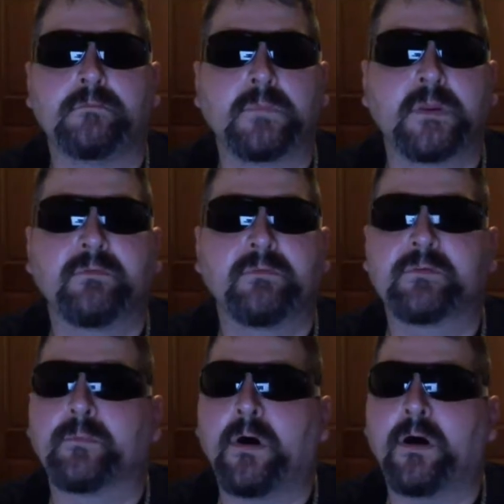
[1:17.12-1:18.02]
and give you
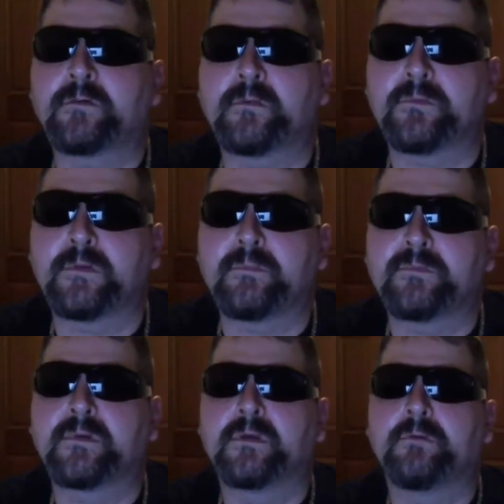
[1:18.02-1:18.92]
some awesome
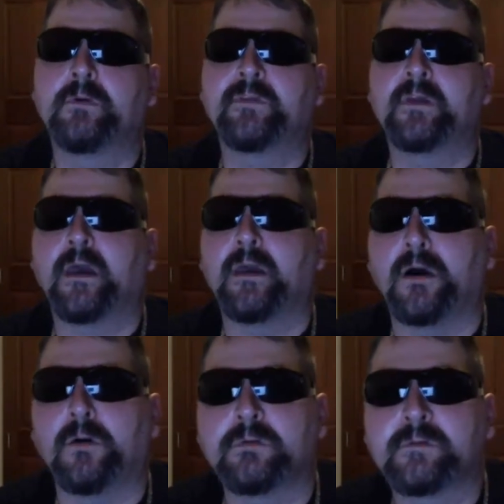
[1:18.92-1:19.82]
tips. One thing I
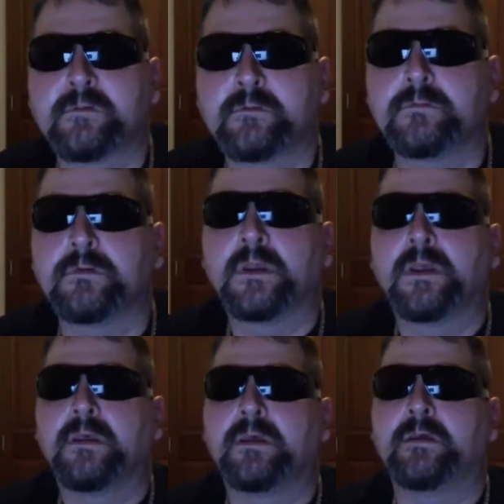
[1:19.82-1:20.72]
always do
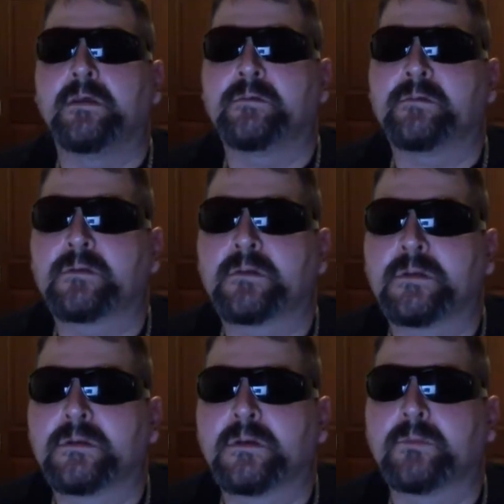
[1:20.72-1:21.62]
is,
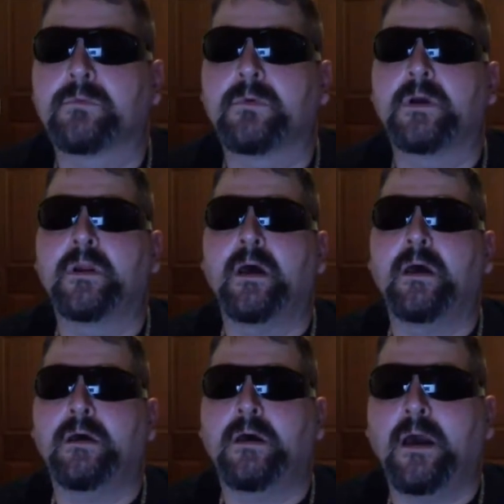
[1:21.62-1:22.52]
number one,
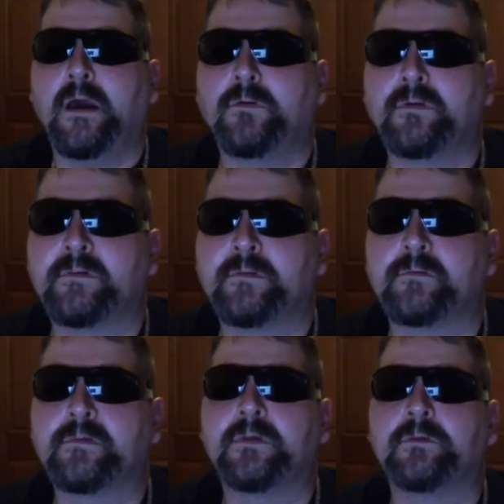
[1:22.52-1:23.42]
I always
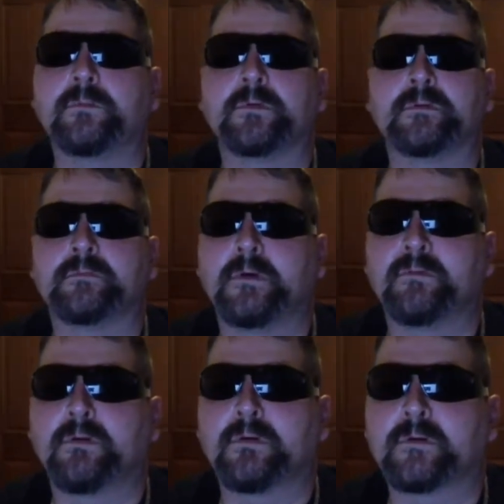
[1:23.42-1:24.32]
use humor. Of
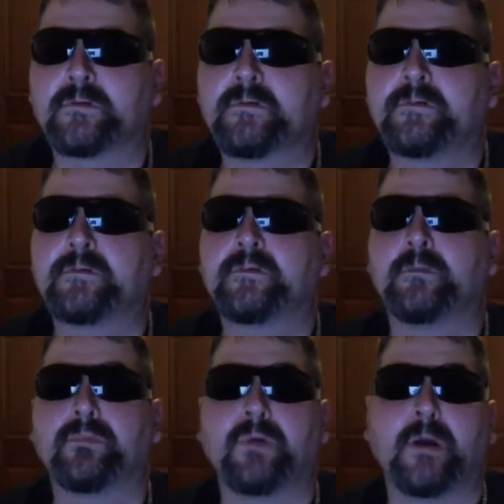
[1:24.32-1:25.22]
course, this is
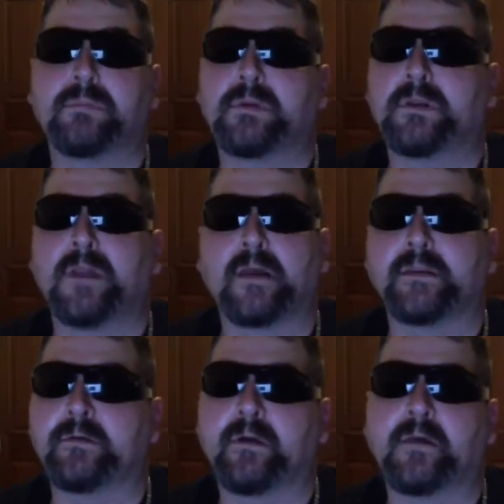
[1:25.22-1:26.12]
something probably a lot of
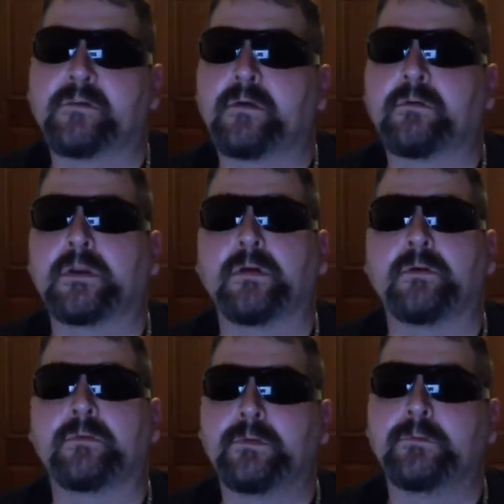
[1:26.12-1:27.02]
you guys already
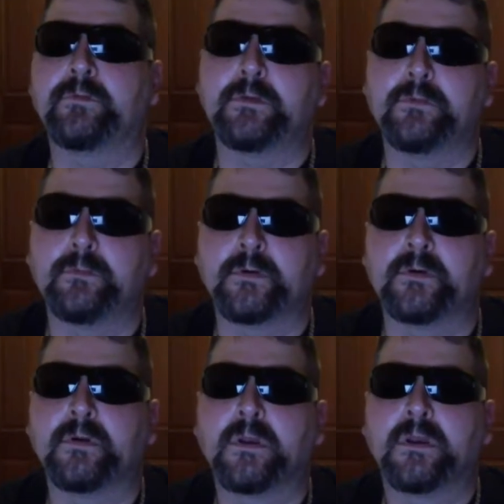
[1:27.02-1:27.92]
know. Use humor.